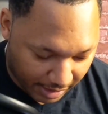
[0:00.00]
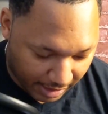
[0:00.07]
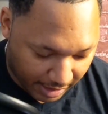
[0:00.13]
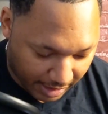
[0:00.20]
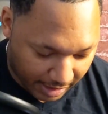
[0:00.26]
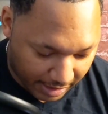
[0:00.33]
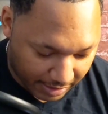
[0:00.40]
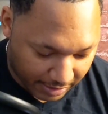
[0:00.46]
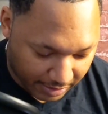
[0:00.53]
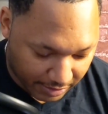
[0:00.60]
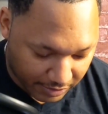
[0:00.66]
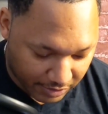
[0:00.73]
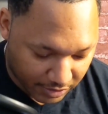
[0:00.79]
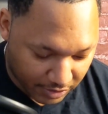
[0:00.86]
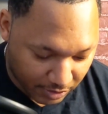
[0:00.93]
and the
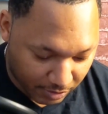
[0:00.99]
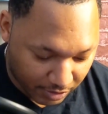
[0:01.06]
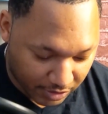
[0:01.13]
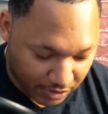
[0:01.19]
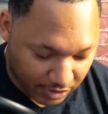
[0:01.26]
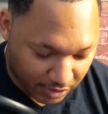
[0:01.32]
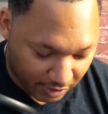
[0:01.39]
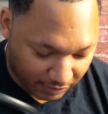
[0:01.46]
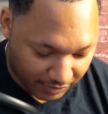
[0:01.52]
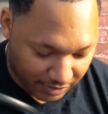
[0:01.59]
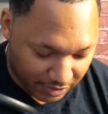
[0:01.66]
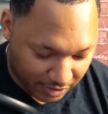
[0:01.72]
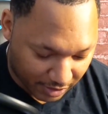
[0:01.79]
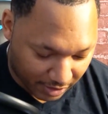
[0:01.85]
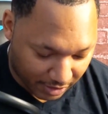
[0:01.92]
sewer
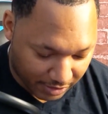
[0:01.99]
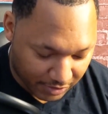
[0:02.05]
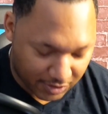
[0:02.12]
service charge.